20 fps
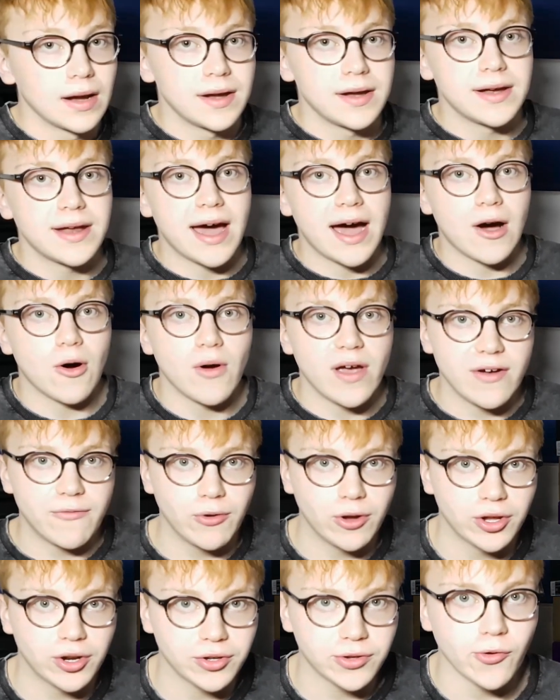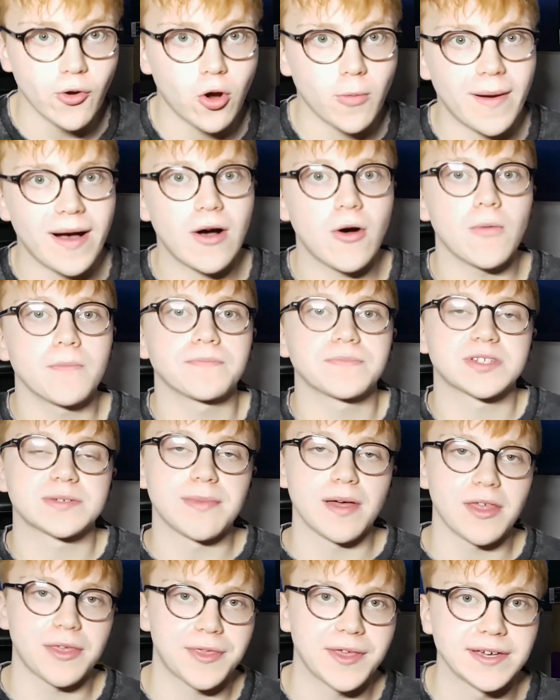Now, if we're going to talk about
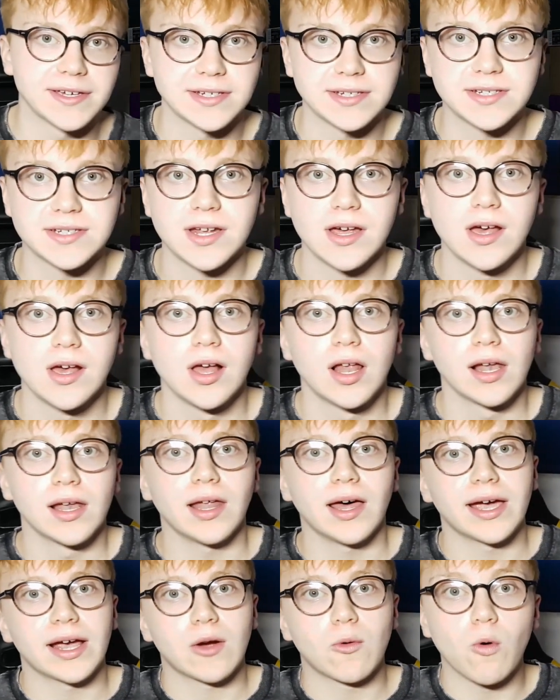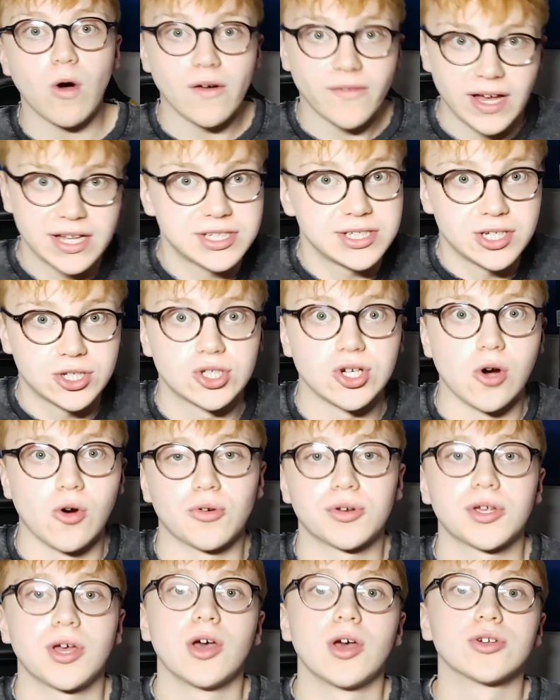some other things, like what I've actually
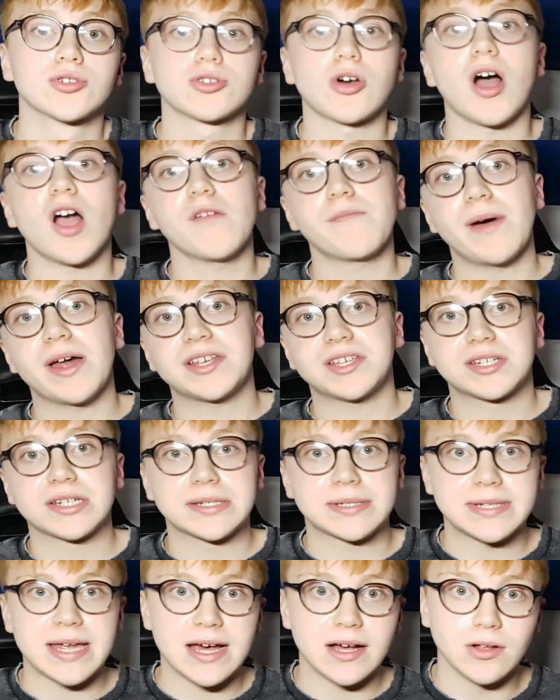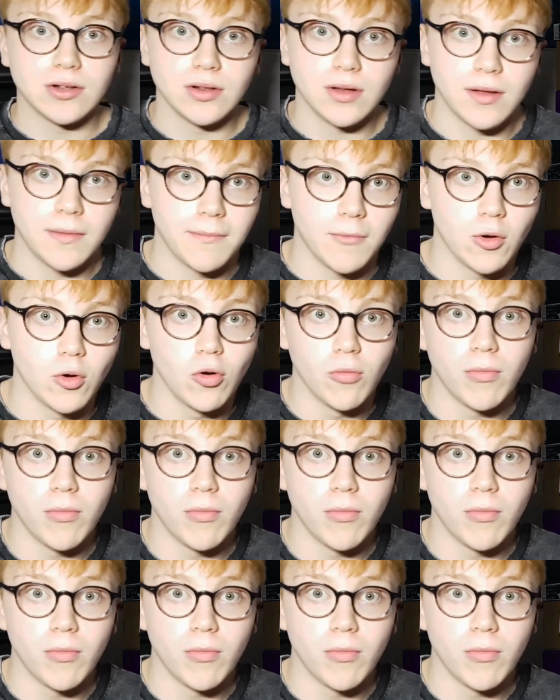sold. So I've managed to sell all